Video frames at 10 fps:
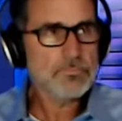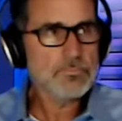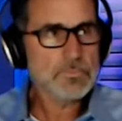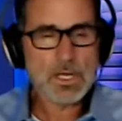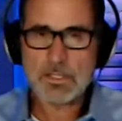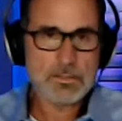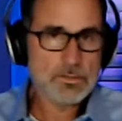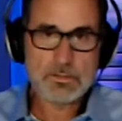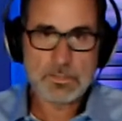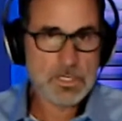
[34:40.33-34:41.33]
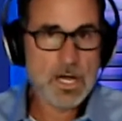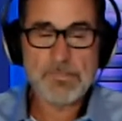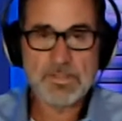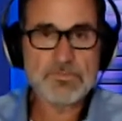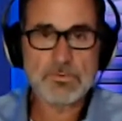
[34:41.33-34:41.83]
the
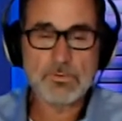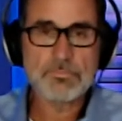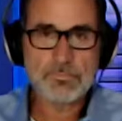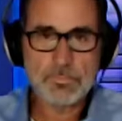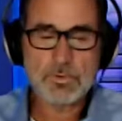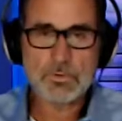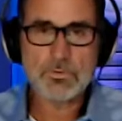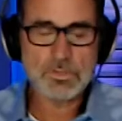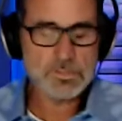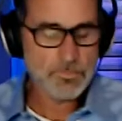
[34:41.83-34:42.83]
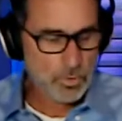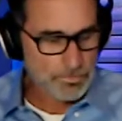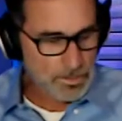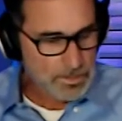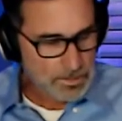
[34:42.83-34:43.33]
comments they're across the board. But